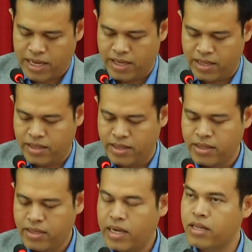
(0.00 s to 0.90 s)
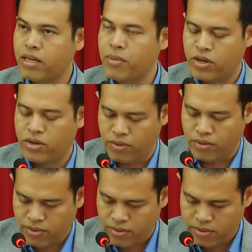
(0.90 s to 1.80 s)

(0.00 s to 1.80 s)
and economic growth.